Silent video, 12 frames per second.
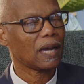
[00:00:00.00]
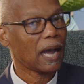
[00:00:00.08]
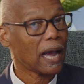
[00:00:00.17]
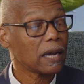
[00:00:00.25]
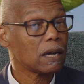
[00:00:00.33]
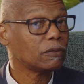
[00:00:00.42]

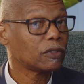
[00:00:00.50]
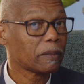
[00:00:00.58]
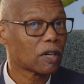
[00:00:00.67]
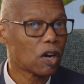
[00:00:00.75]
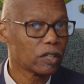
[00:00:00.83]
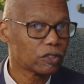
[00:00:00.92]
I come from a
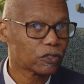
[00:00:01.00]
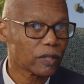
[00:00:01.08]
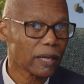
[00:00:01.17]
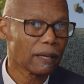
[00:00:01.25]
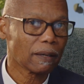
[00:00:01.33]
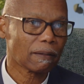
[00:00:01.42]

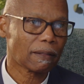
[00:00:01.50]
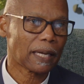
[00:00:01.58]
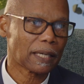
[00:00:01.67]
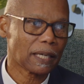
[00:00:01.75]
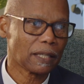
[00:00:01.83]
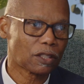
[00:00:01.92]
country
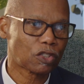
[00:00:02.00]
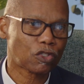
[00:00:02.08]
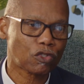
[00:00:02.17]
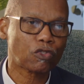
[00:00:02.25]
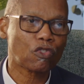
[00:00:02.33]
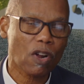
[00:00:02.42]
that is
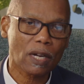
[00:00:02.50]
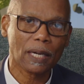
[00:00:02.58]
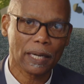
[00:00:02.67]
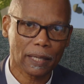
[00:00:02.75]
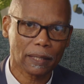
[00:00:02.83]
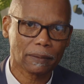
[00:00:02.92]

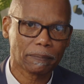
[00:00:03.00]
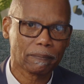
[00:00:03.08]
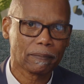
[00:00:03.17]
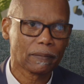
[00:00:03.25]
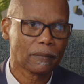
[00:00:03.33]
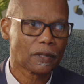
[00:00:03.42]
struggling
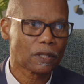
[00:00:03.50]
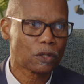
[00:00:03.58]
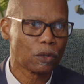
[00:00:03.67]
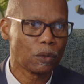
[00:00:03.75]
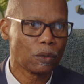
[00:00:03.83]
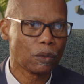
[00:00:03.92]

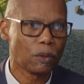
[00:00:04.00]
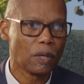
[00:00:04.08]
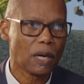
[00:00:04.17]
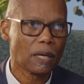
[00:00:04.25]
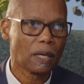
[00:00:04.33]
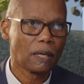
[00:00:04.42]
to
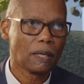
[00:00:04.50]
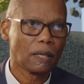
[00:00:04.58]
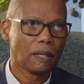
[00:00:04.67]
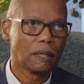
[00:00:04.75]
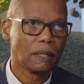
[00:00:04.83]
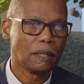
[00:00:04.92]

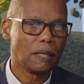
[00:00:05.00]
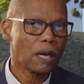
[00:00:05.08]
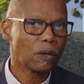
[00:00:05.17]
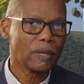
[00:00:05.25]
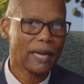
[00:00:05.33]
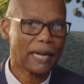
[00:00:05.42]
not
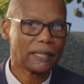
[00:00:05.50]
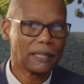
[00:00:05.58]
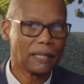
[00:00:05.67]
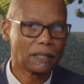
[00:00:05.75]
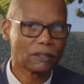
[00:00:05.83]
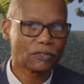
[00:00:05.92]
only
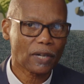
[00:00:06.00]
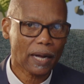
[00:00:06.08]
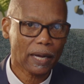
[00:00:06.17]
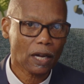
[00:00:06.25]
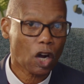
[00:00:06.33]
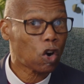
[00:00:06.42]

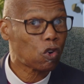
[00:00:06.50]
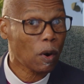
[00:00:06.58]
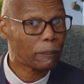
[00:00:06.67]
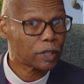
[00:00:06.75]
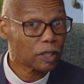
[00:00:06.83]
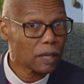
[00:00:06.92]
identify
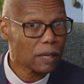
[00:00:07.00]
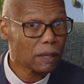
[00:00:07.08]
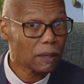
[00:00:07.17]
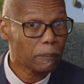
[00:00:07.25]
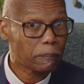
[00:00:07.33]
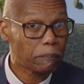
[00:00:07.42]
corruption,
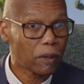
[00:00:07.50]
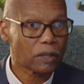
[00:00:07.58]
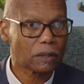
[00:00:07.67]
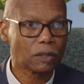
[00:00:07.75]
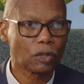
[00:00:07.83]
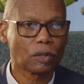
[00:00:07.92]

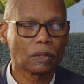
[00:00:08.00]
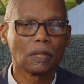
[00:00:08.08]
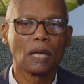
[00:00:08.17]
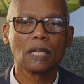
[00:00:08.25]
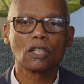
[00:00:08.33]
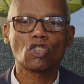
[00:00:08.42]
but to
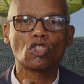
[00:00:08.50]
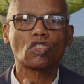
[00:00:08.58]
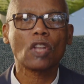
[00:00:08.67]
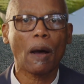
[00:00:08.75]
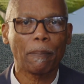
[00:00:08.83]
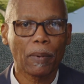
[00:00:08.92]

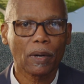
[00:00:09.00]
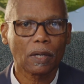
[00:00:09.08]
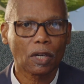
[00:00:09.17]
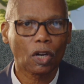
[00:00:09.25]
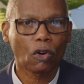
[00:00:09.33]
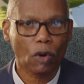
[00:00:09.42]
stop
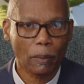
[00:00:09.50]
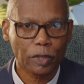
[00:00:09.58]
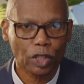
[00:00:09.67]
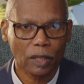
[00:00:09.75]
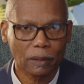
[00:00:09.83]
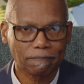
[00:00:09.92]

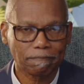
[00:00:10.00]
corruption.